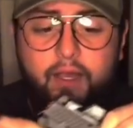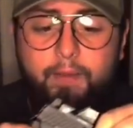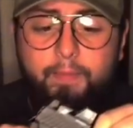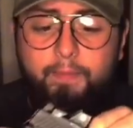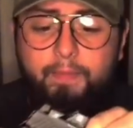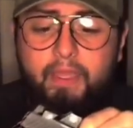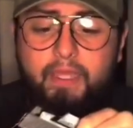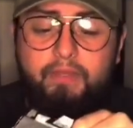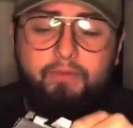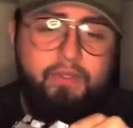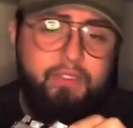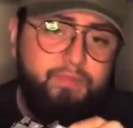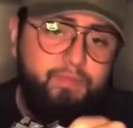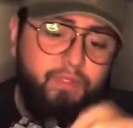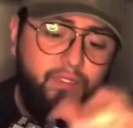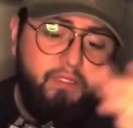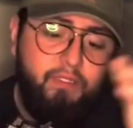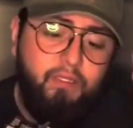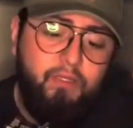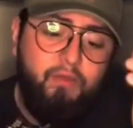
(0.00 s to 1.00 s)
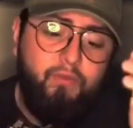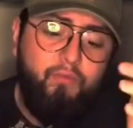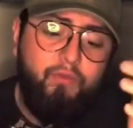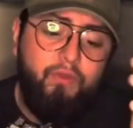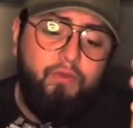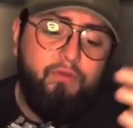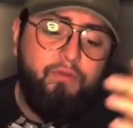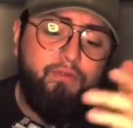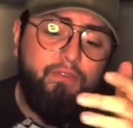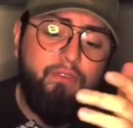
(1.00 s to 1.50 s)
Anyways, but when
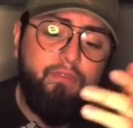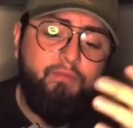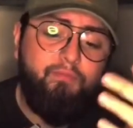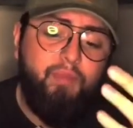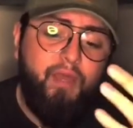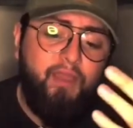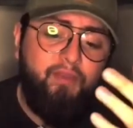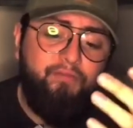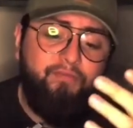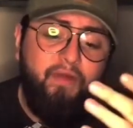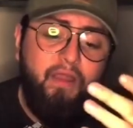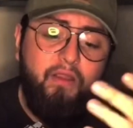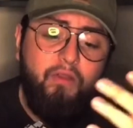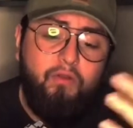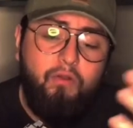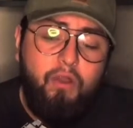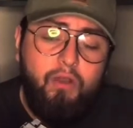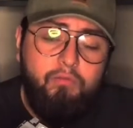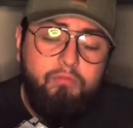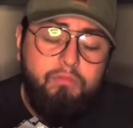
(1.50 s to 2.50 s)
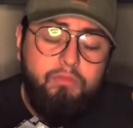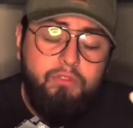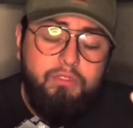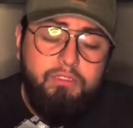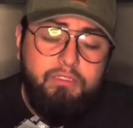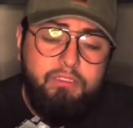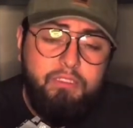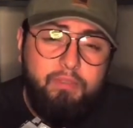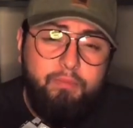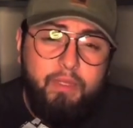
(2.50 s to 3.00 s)
you go buy a firearm, you need
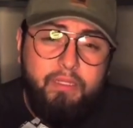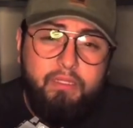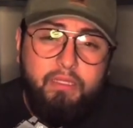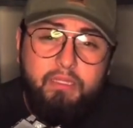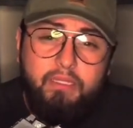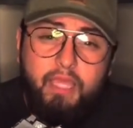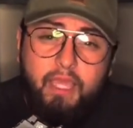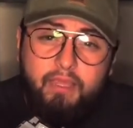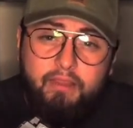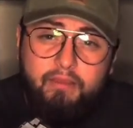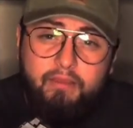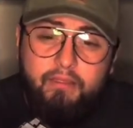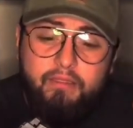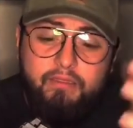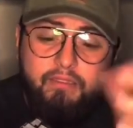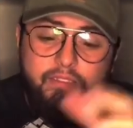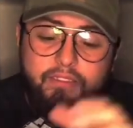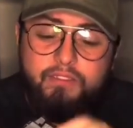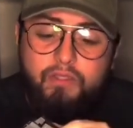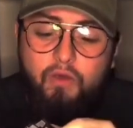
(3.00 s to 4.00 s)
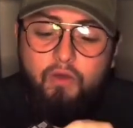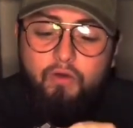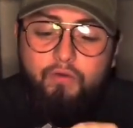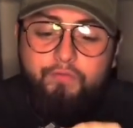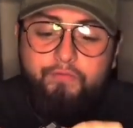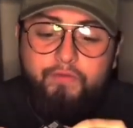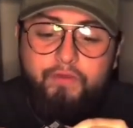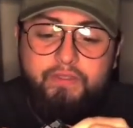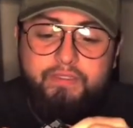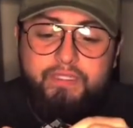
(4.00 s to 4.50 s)
to think about the length. So
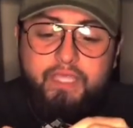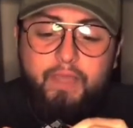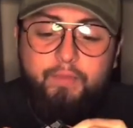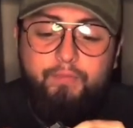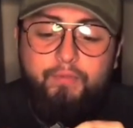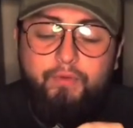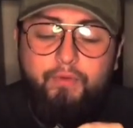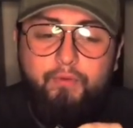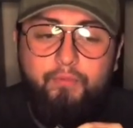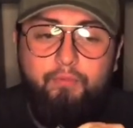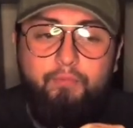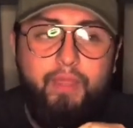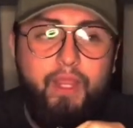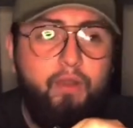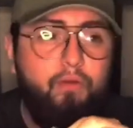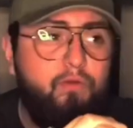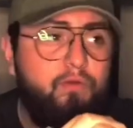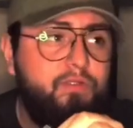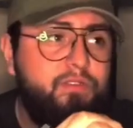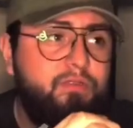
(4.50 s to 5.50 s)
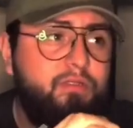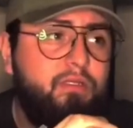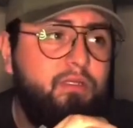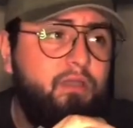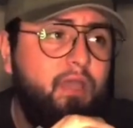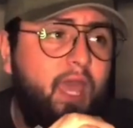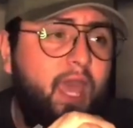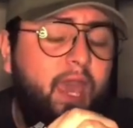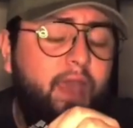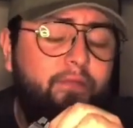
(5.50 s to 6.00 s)
for example, barrels
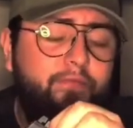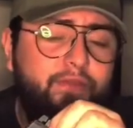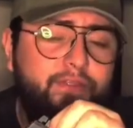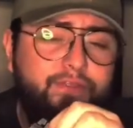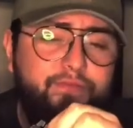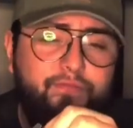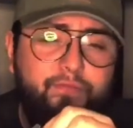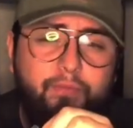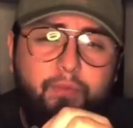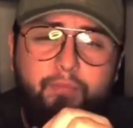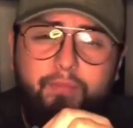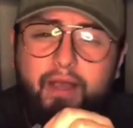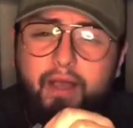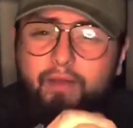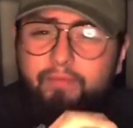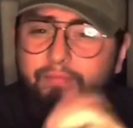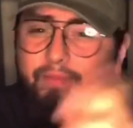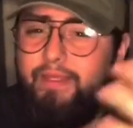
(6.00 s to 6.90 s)
average from about